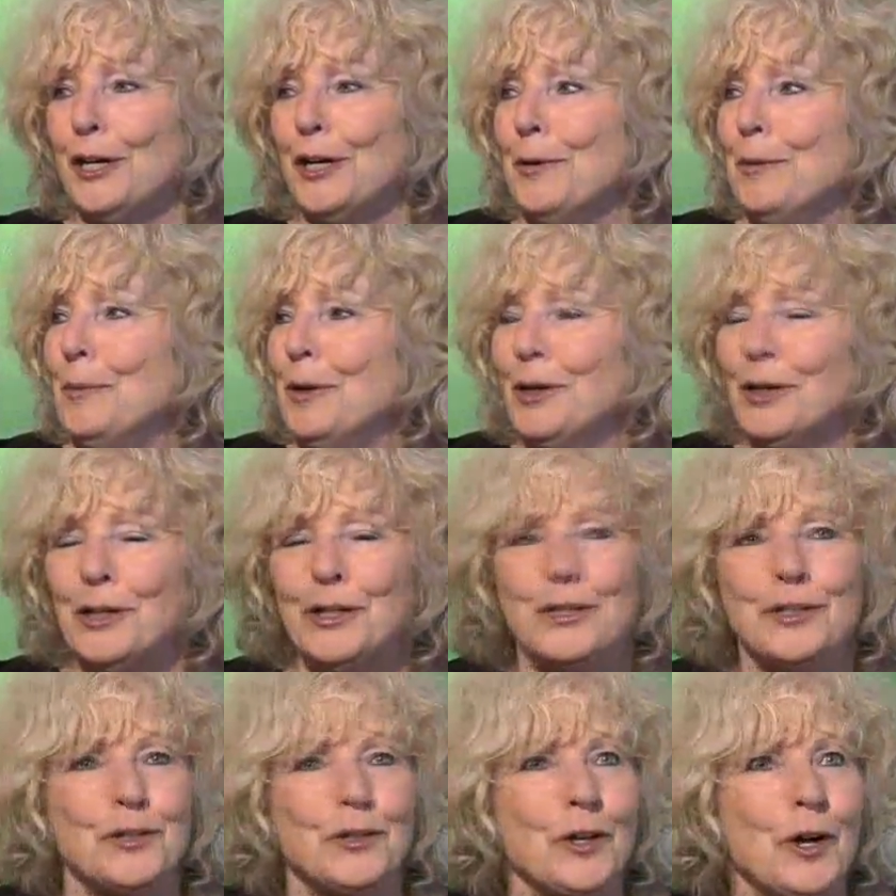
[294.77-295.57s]

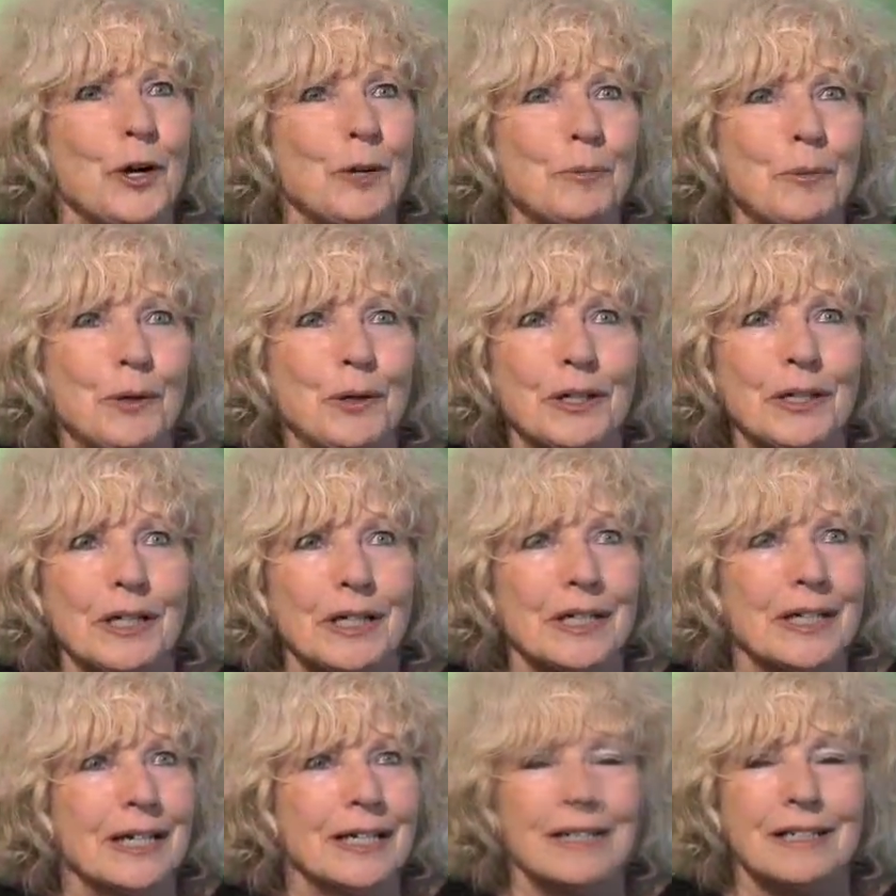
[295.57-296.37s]
American Songbook
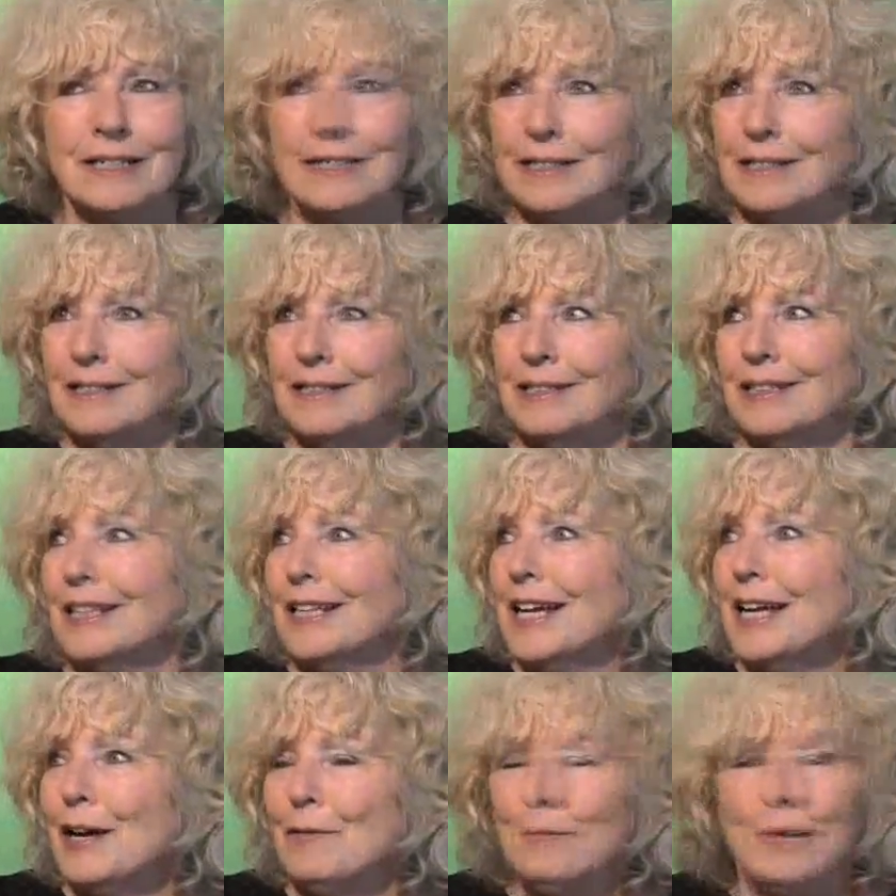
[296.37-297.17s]
till
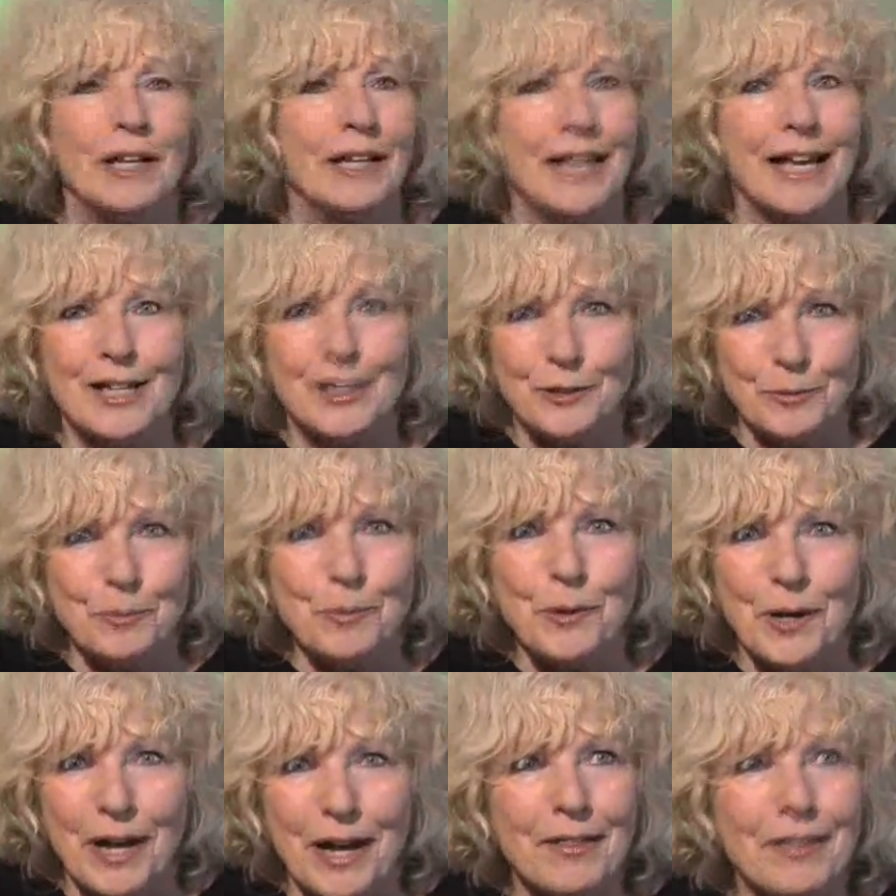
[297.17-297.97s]
I have my
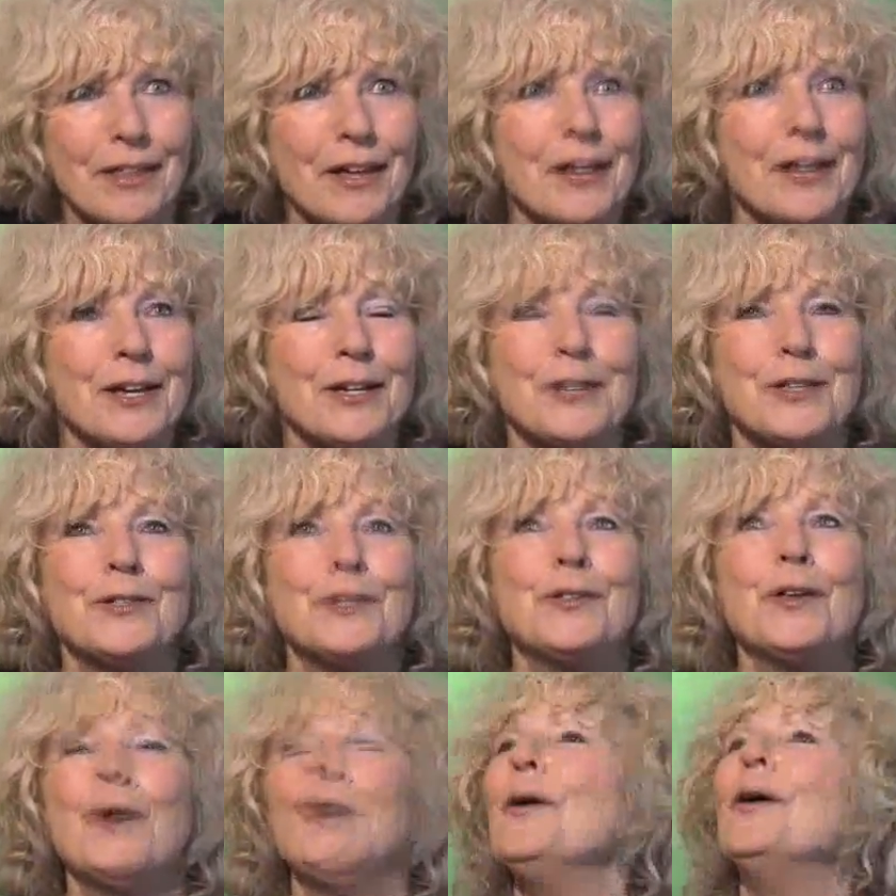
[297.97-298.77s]
last breath.
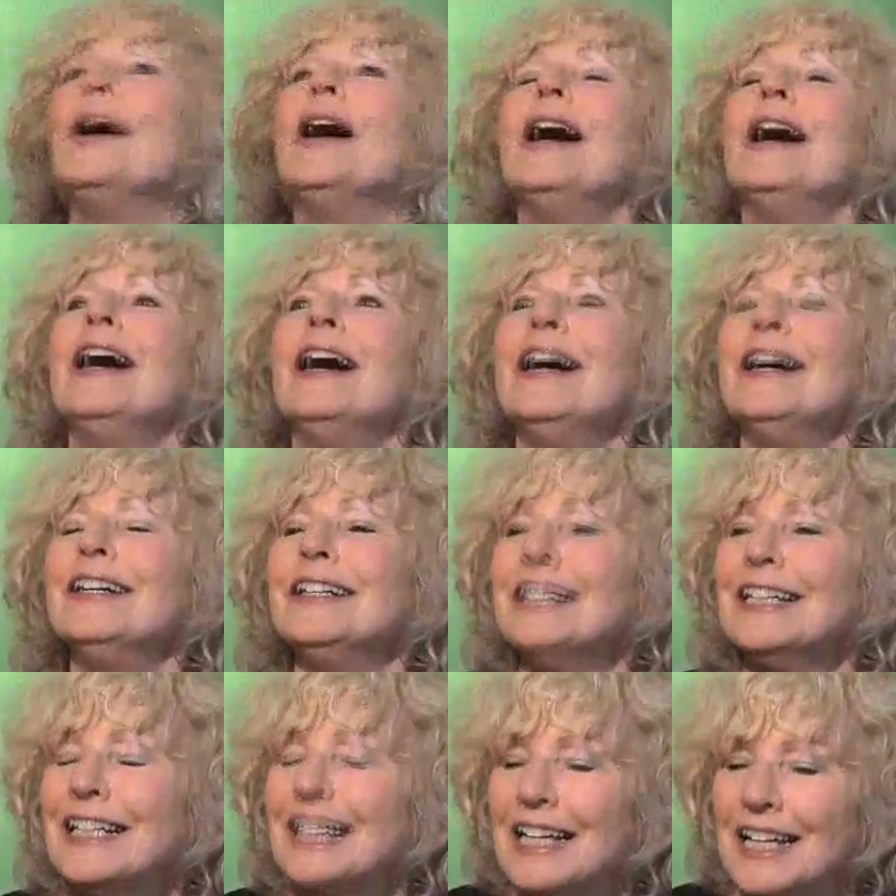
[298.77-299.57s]
So
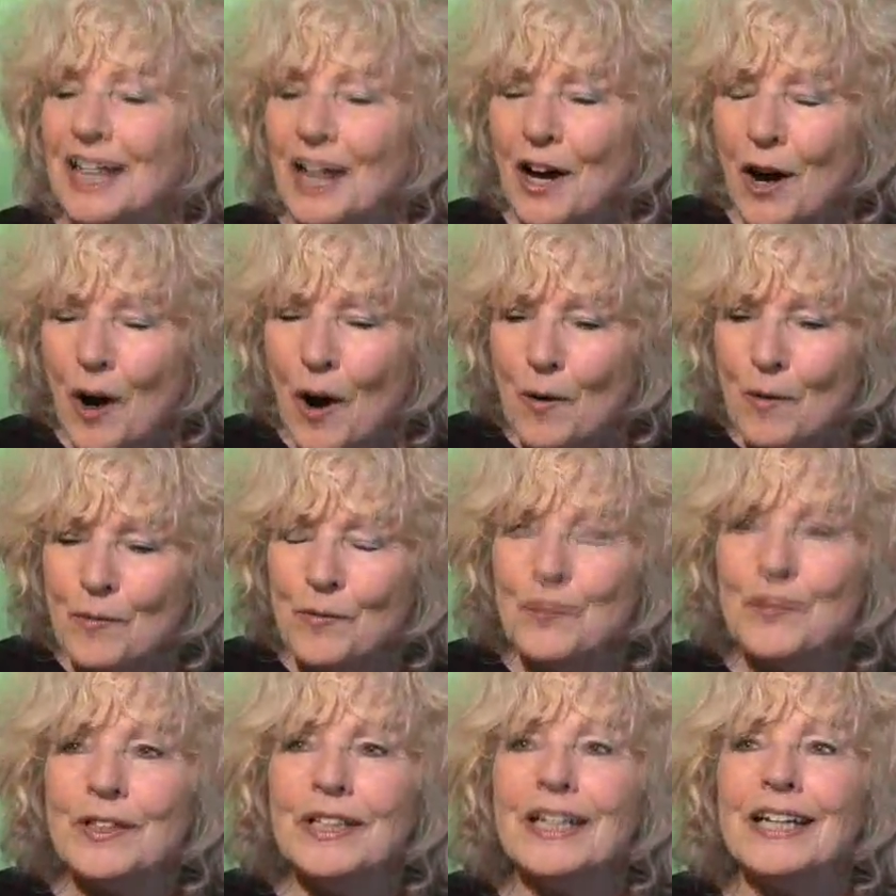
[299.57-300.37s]

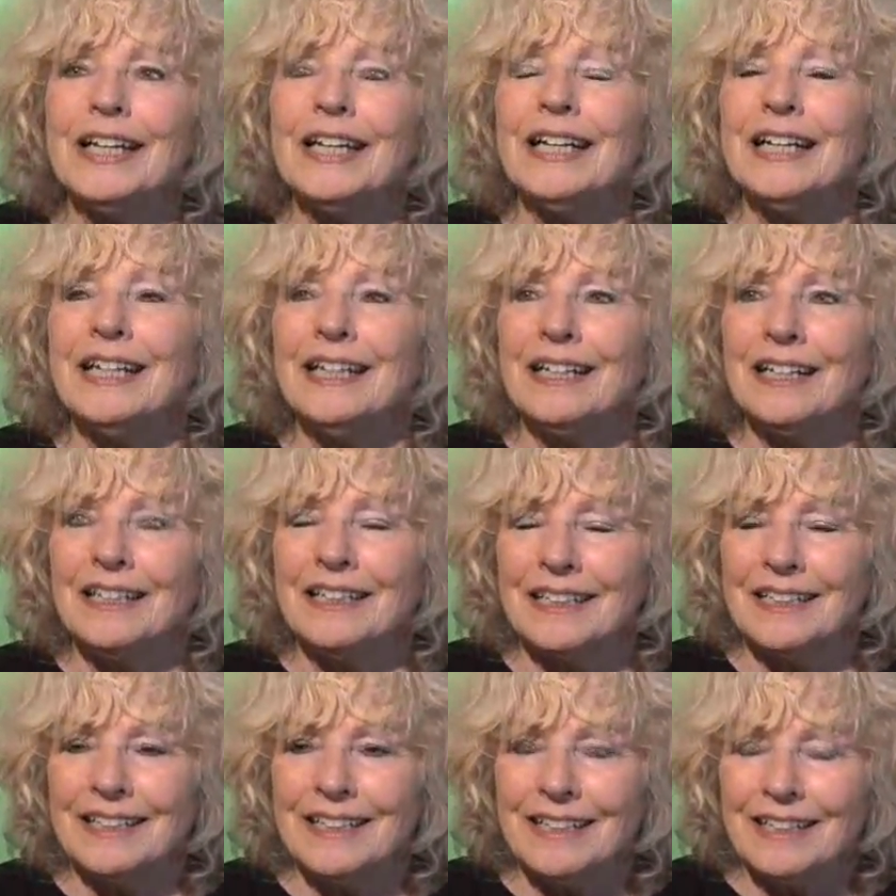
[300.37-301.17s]
hopefully
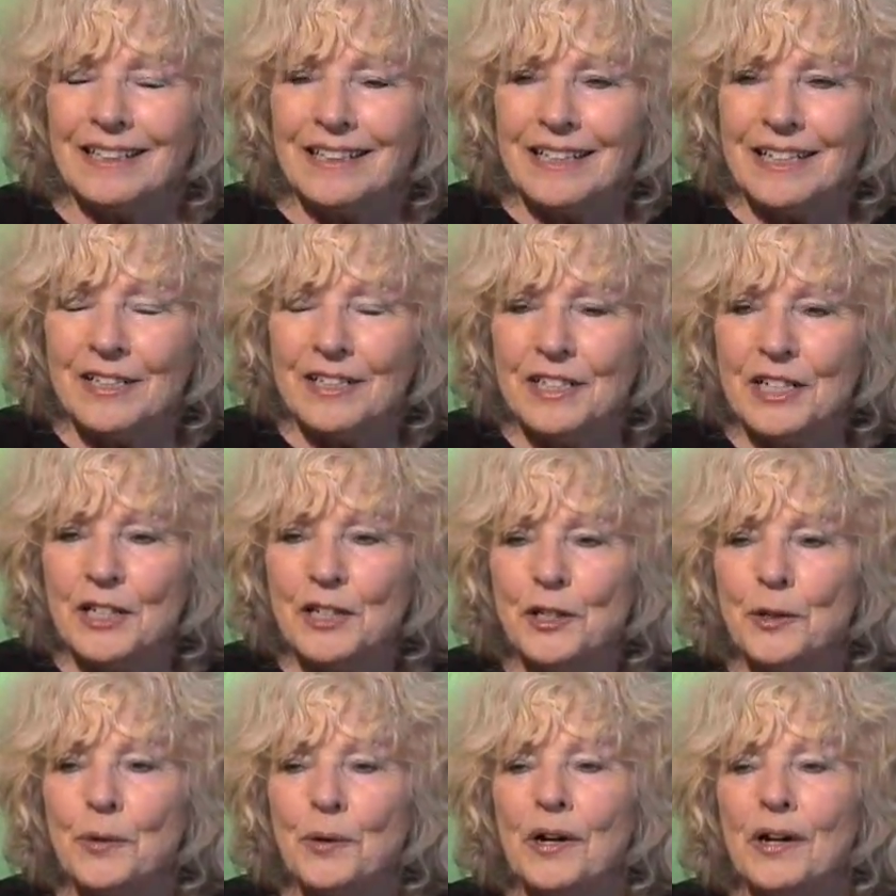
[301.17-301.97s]
it'll
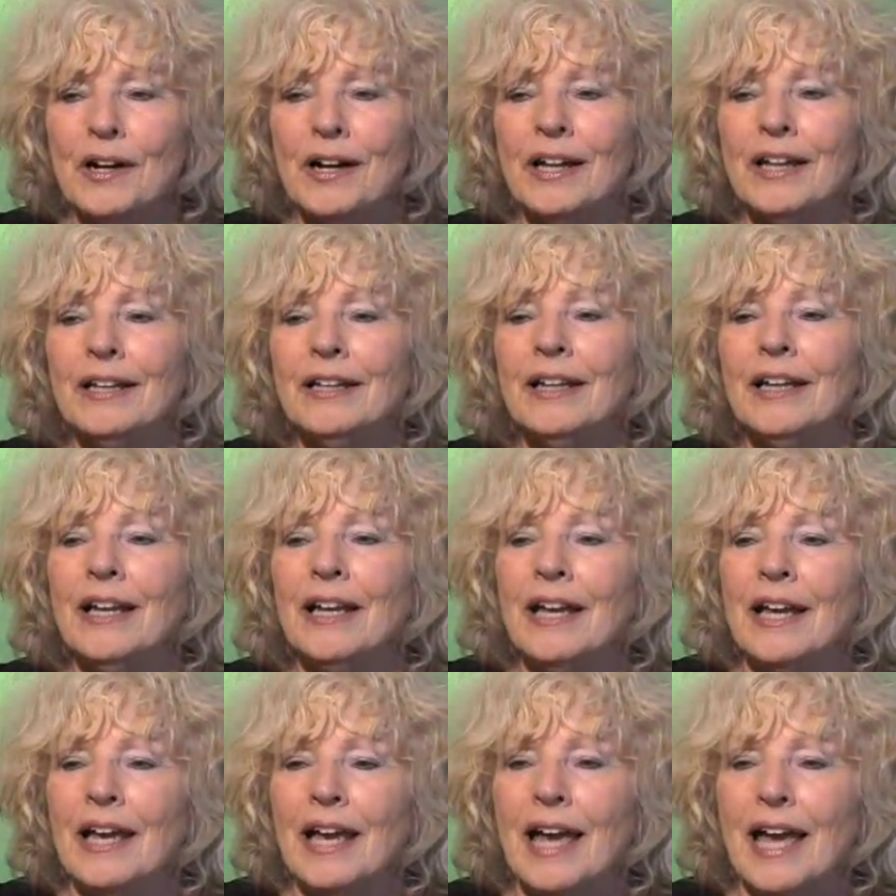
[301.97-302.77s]
continue on,
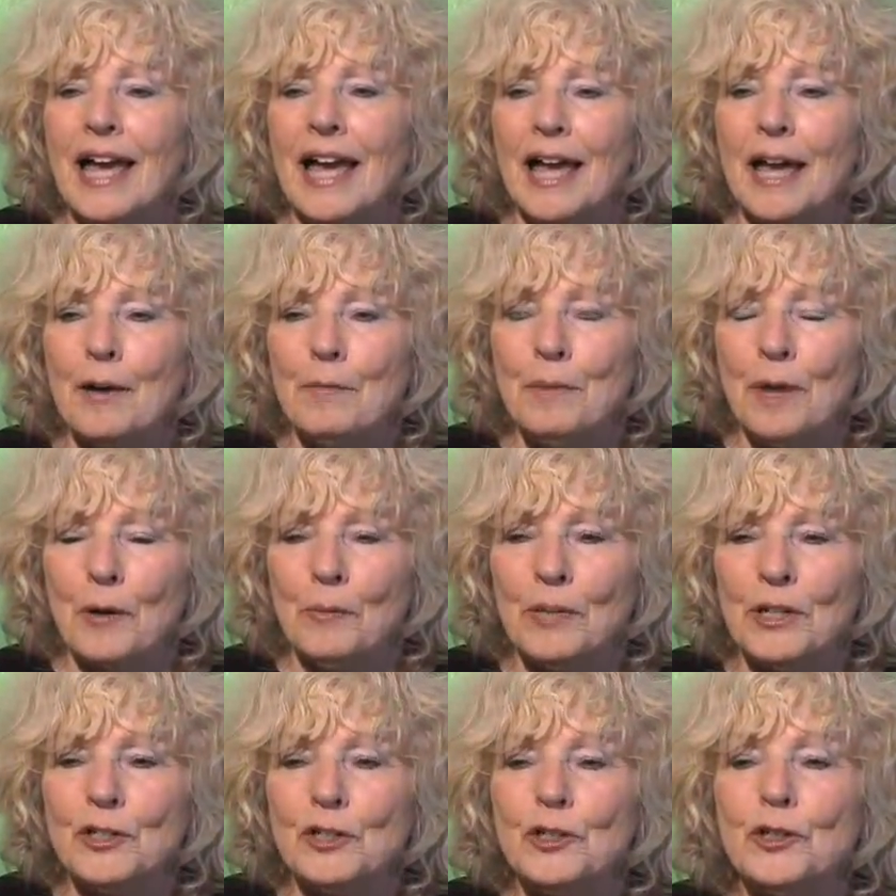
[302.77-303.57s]

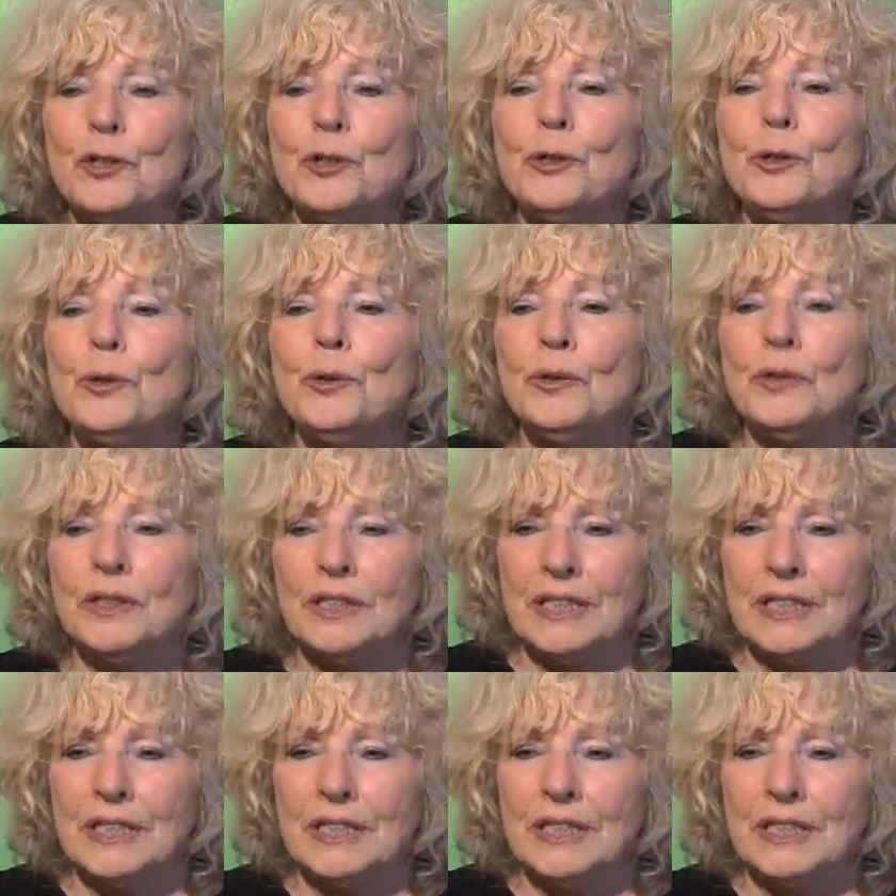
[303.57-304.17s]
but we do